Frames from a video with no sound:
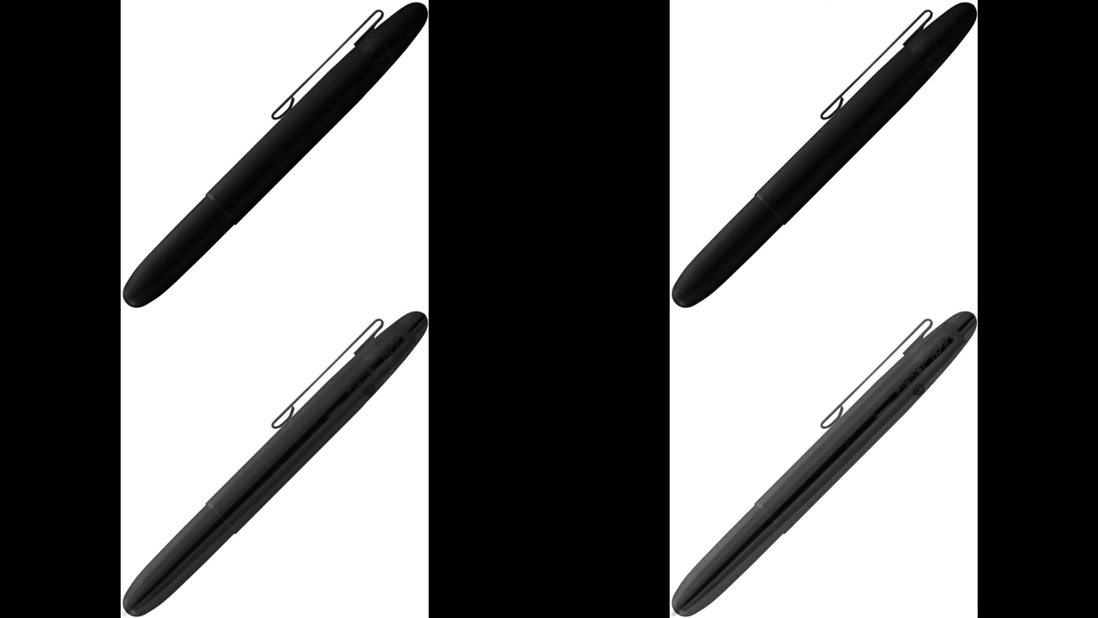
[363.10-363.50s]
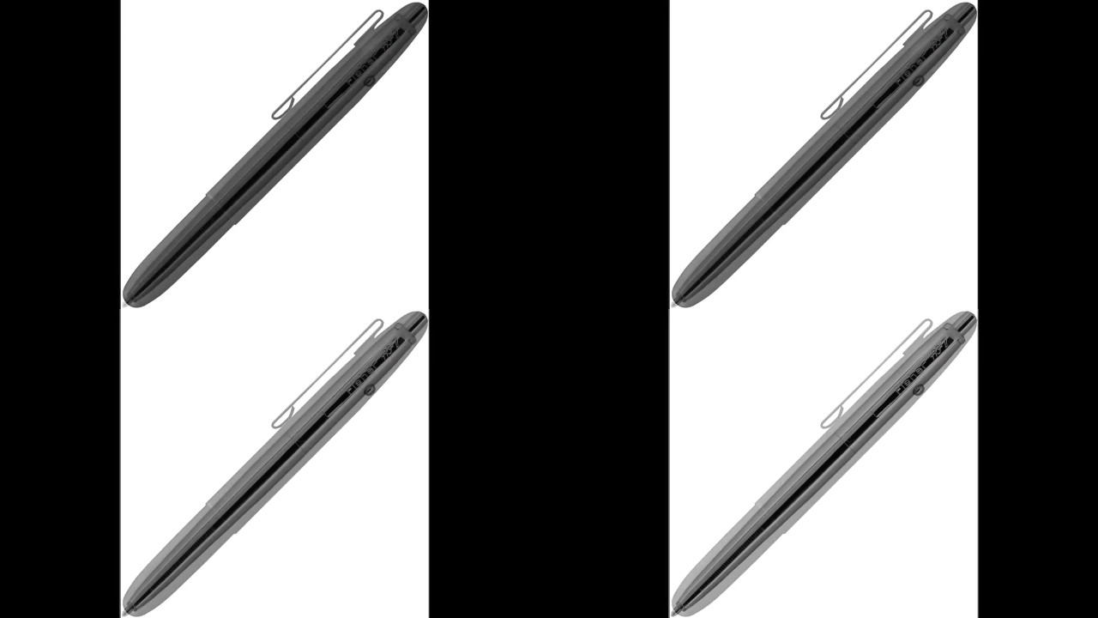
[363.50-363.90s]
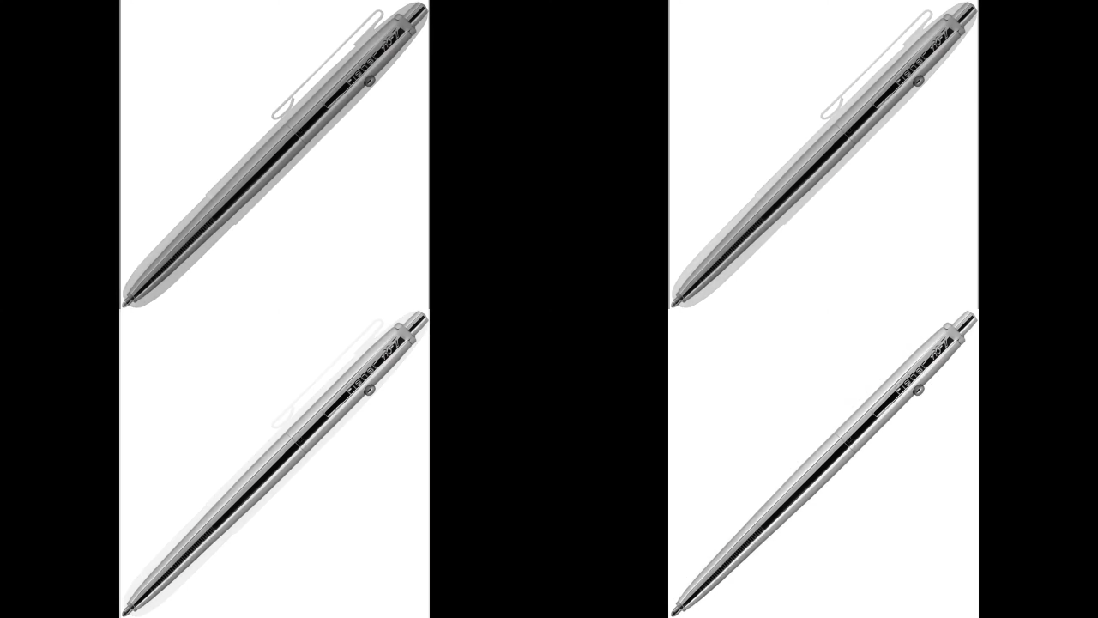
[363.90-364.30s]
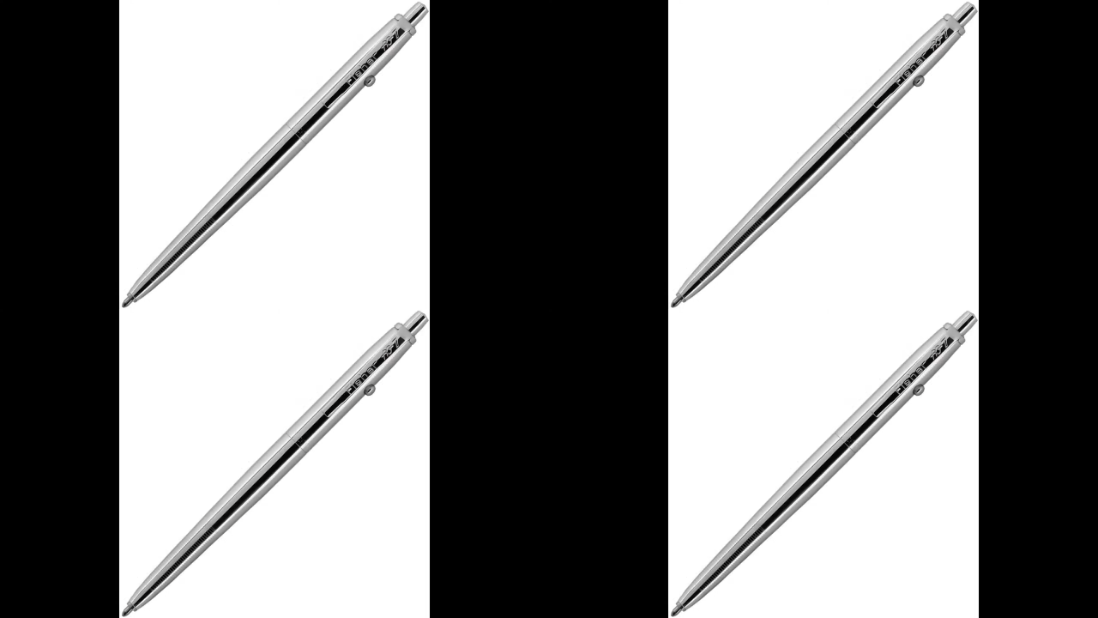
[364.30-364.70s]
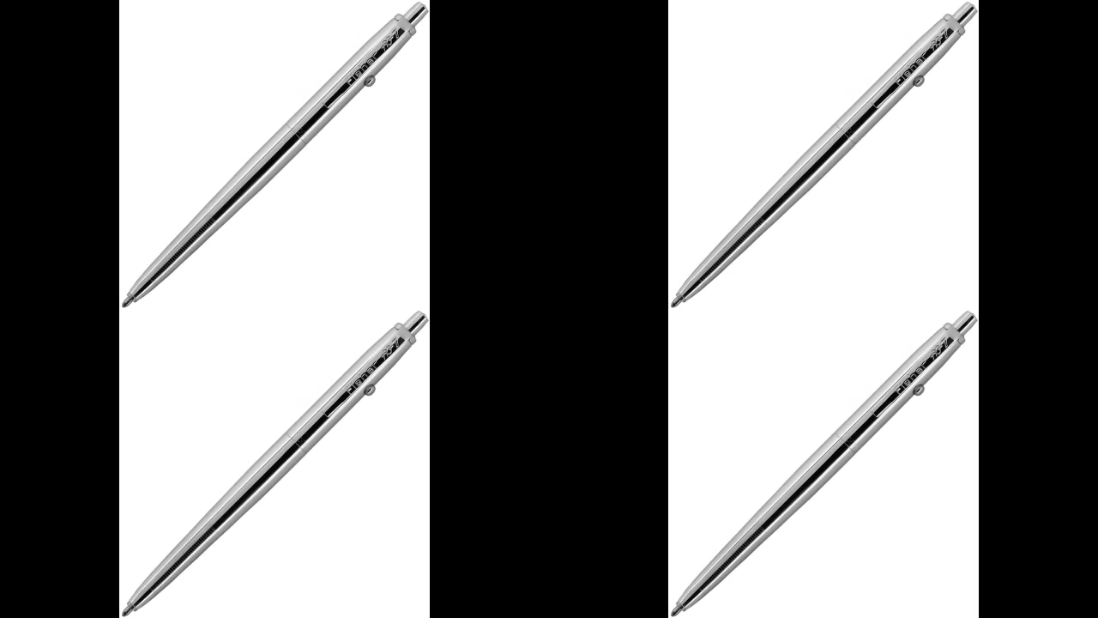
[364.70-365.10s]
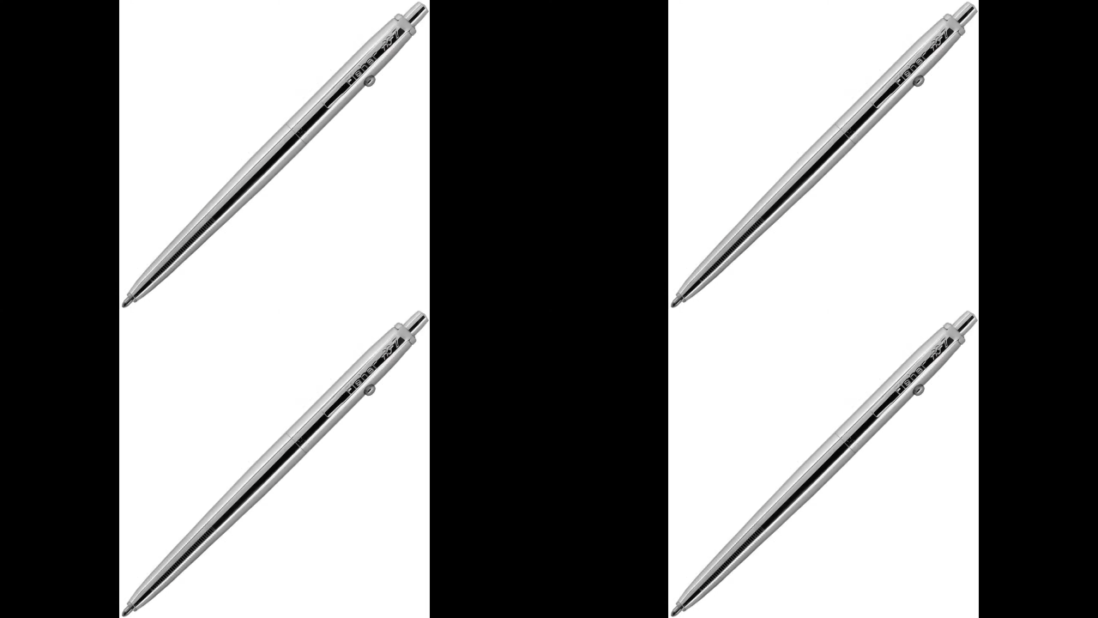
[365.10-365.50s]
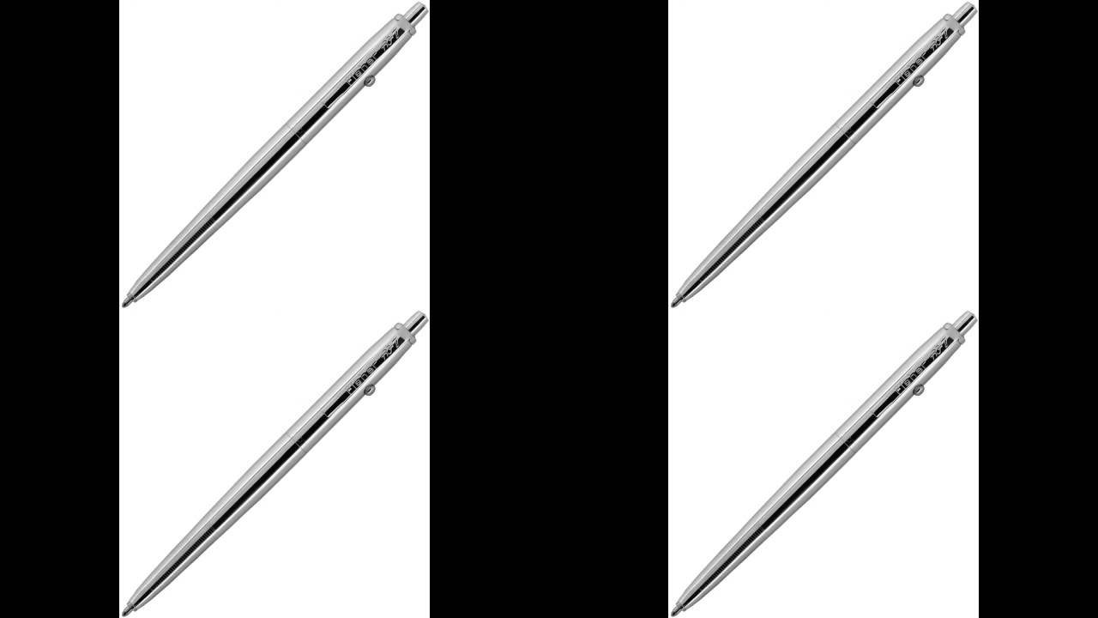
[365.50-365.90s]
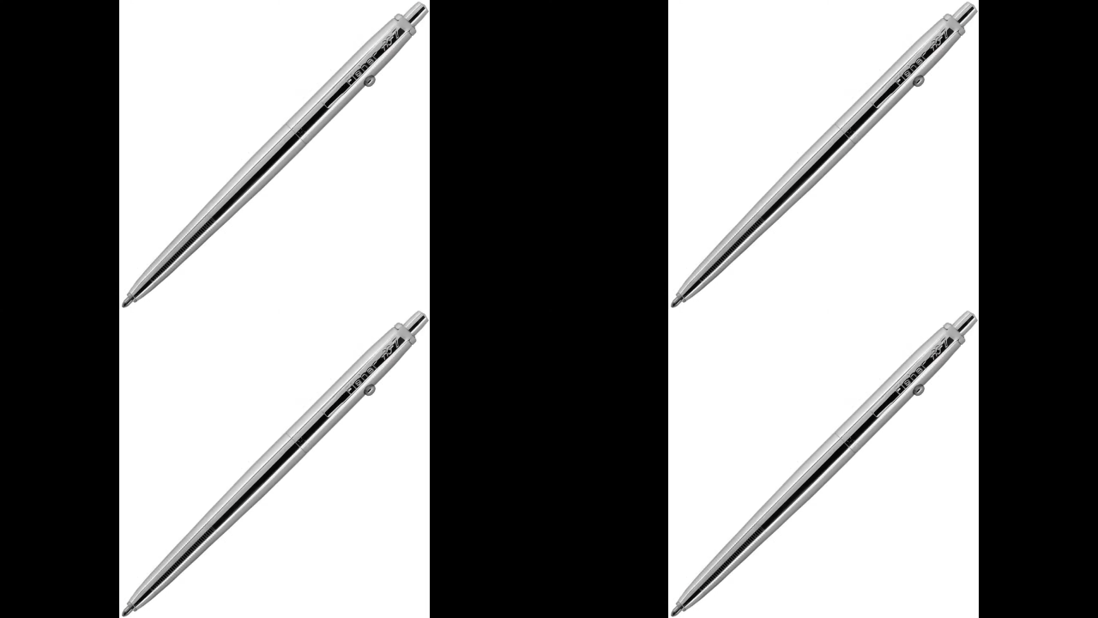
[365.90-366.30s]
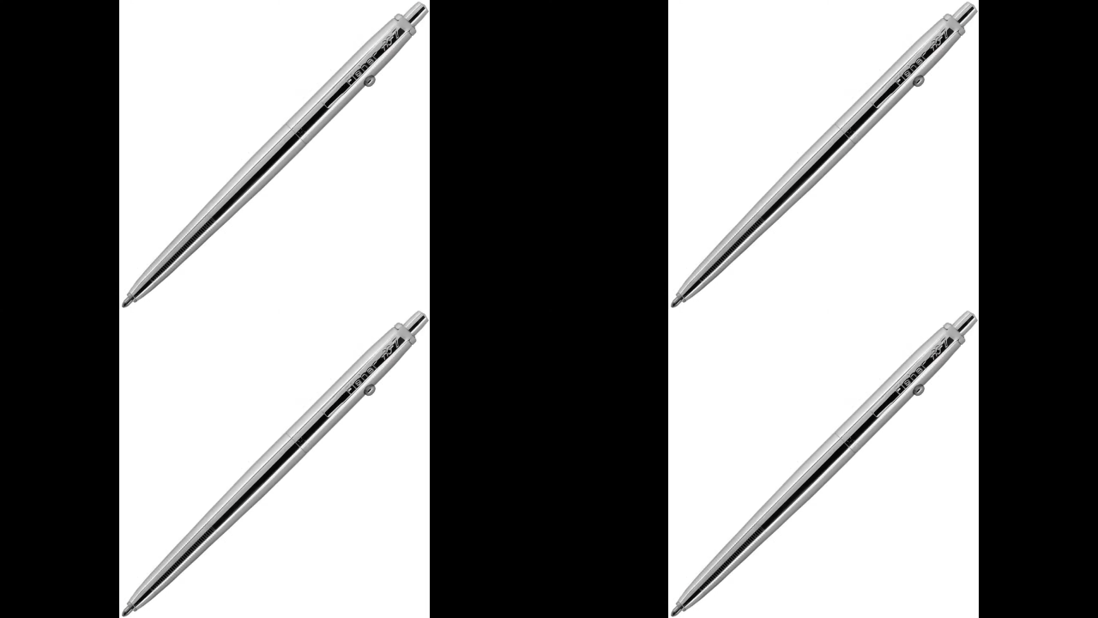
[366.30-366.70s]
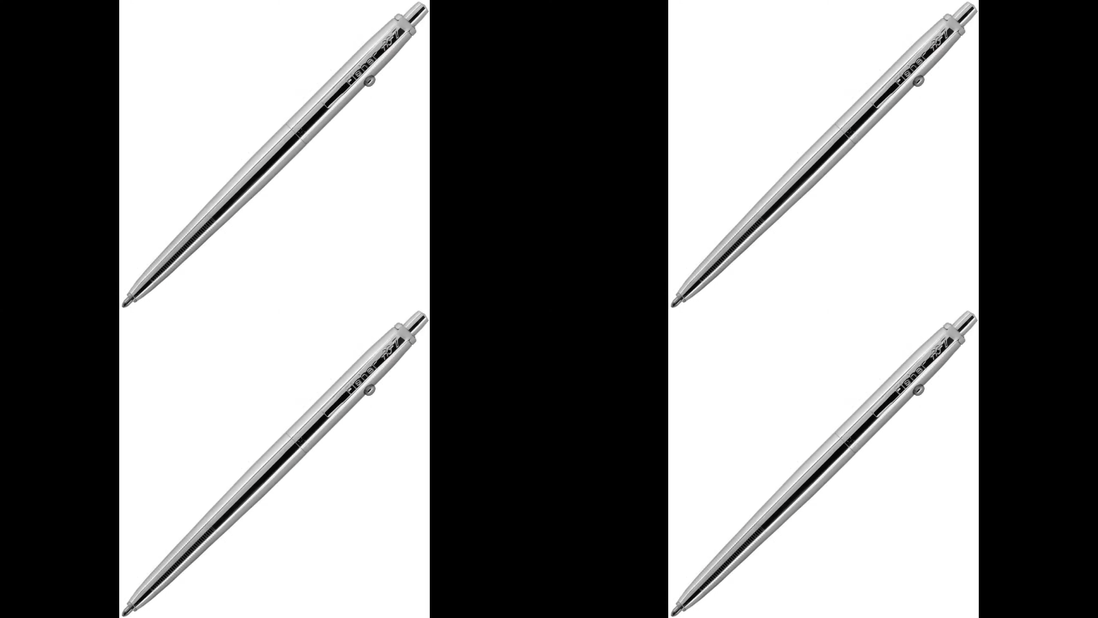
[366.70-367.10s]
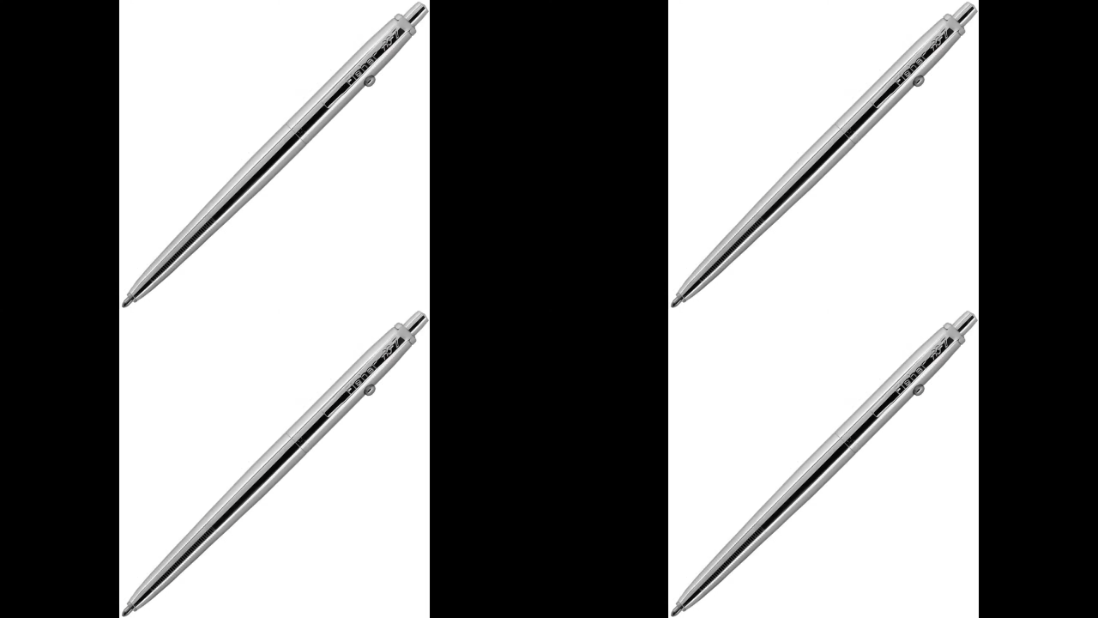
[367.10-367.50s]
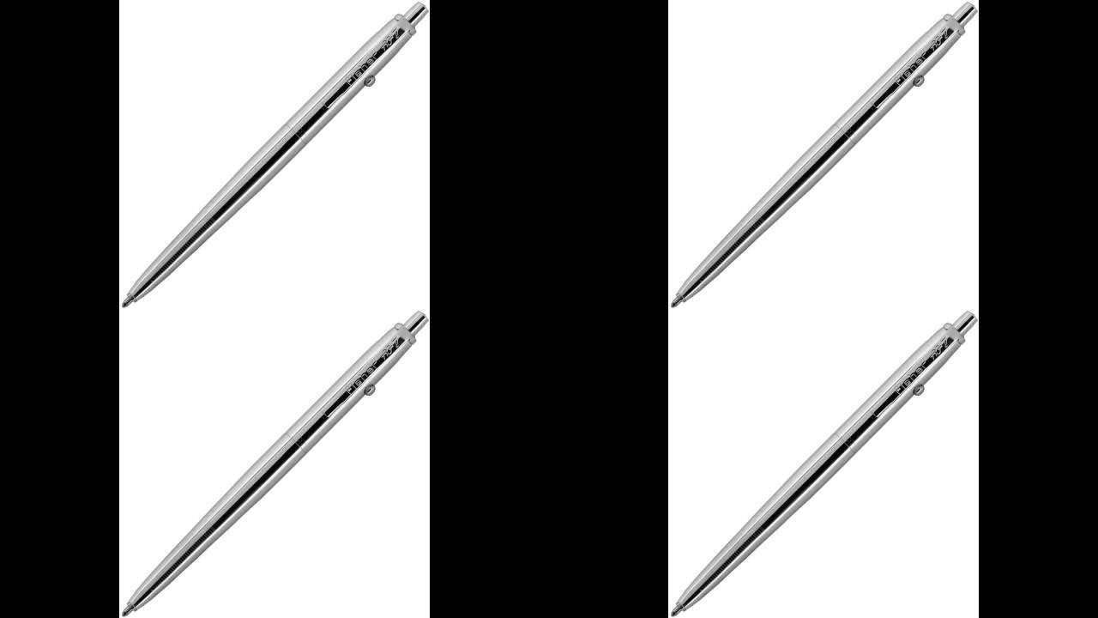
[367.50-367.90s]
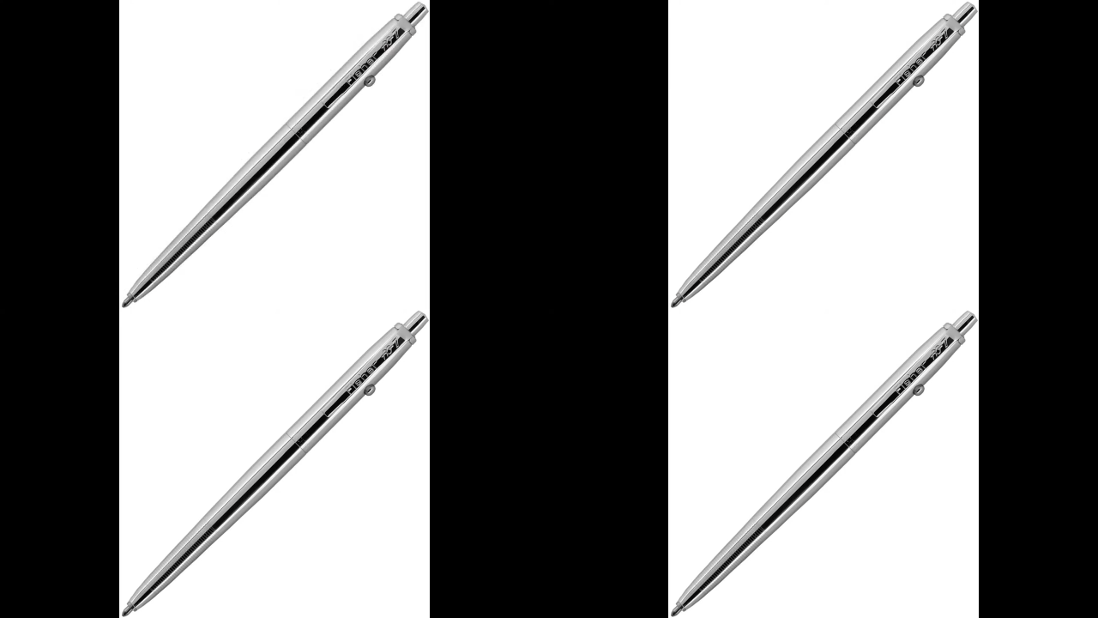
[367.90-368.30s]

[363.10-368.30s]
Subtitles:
(no speaker visible)